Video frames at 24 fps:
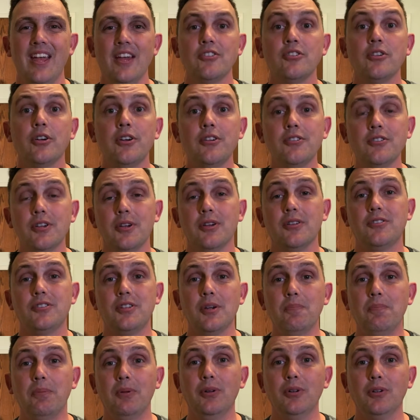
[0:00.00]
So here's a
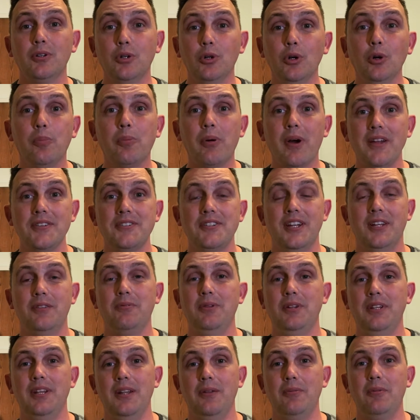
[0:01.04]
simple, cool project
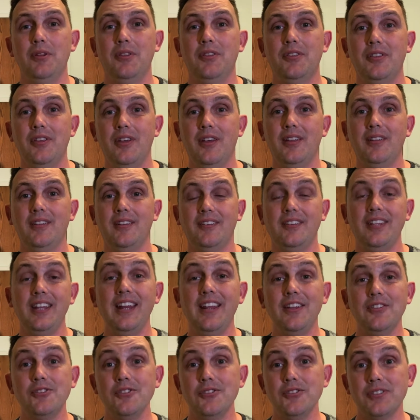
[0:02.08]
we did with the
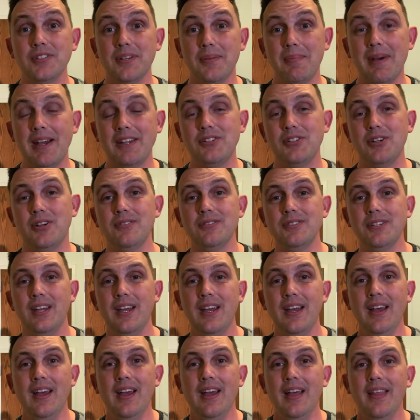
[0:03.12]
teenagers at my church.
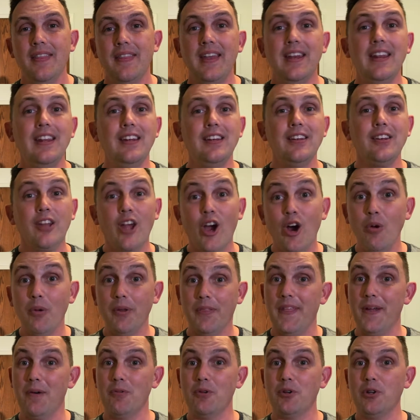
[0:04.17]
They didn't know
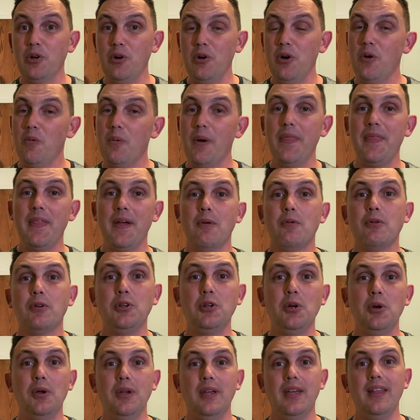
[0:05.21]
what they were doing when they were
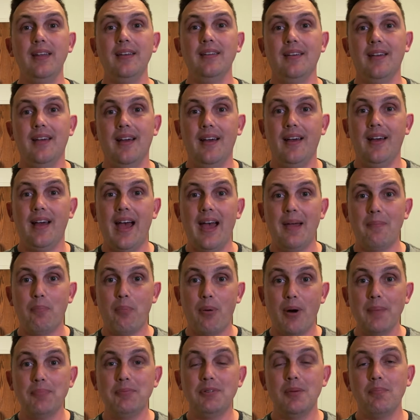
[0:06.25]
doing it. I
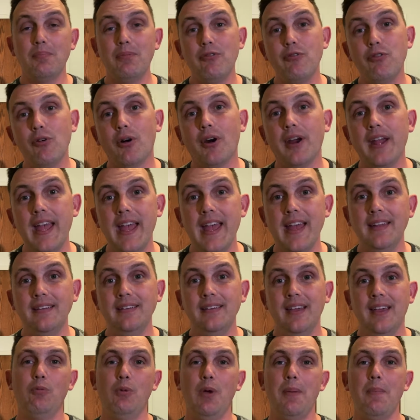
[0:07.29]
prepped it beforehand.
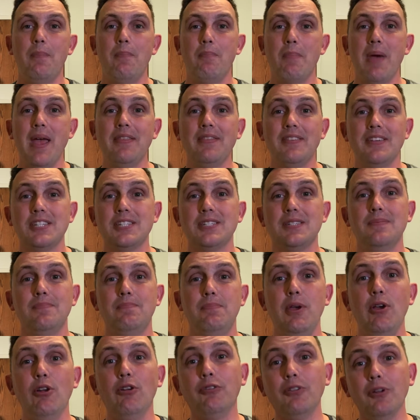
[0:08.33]
We made this
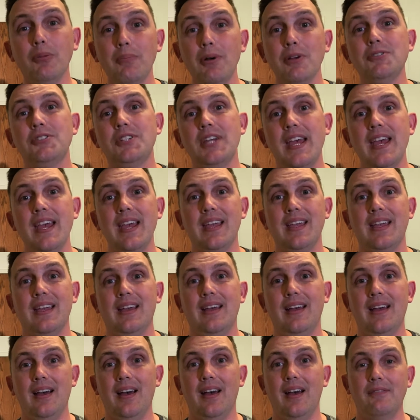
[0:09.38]
beautiful mosaic
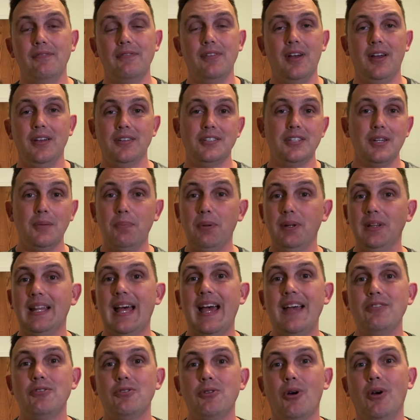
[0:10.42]
of a simple
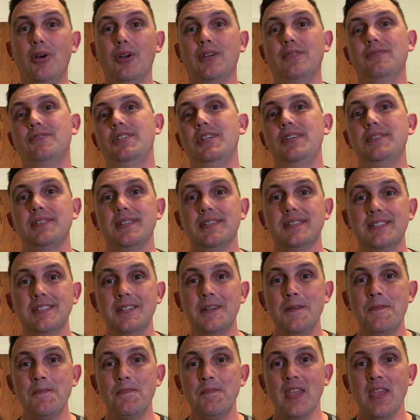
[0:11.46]
line drawing of Jesus
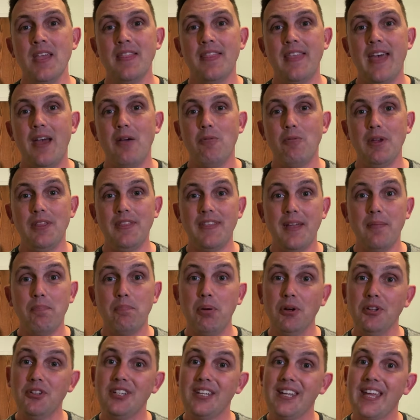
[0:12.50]
that we then
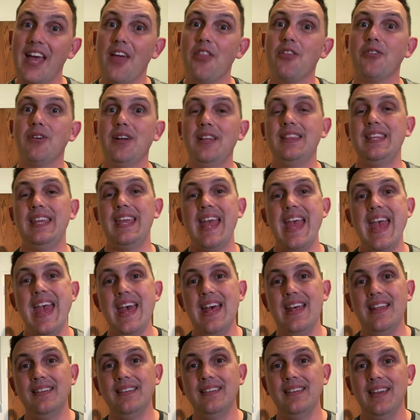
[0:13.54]
put together at the
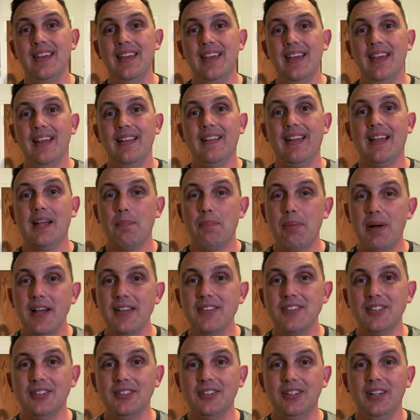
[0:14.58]
end like a
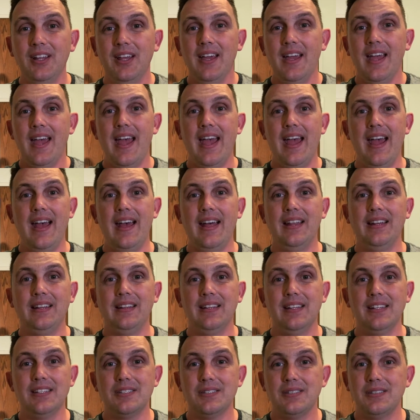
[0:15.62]
puzzle, and
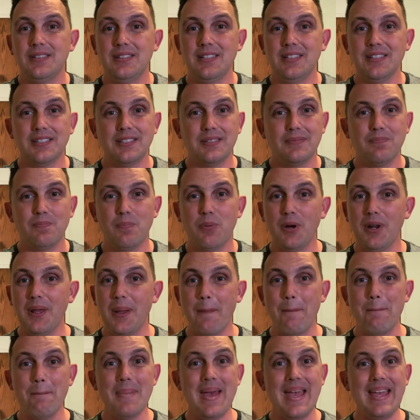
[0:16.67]
this pretty
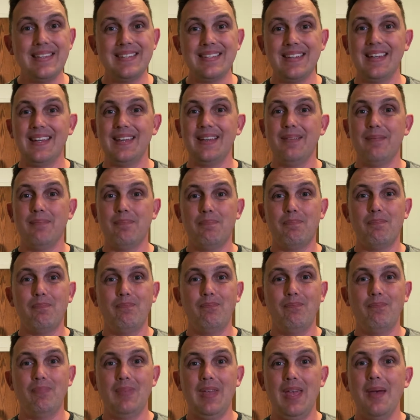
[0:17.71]
amazing
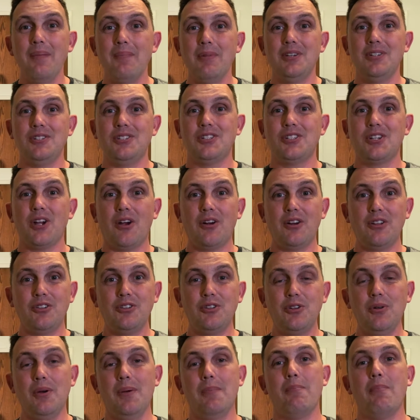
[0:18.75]
image started
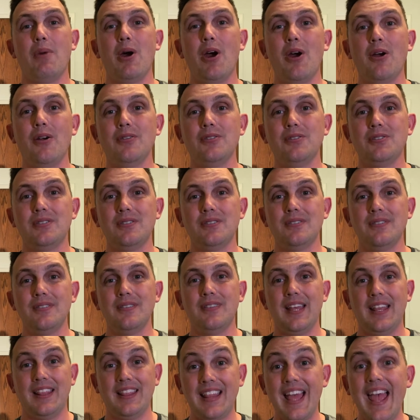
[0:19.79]
to emerge
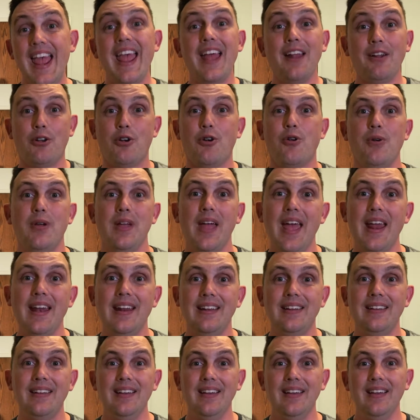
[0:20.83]
that they had created,